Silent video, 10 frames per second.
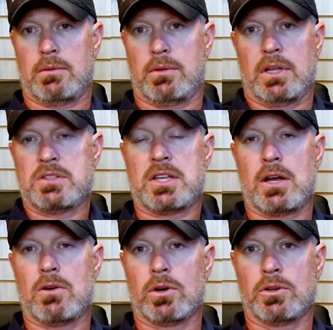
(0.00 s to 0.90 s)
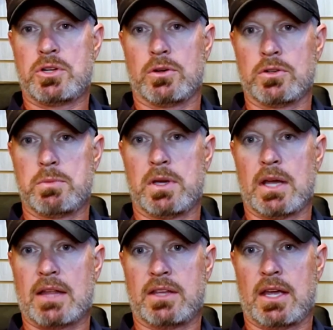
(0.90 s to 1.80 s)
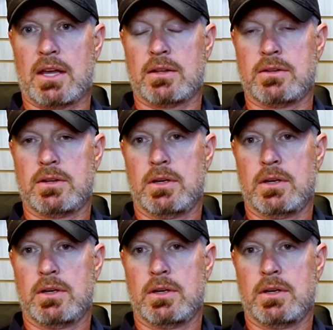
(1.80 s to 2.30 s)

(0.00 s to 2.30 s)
let's say the owner shows me at the end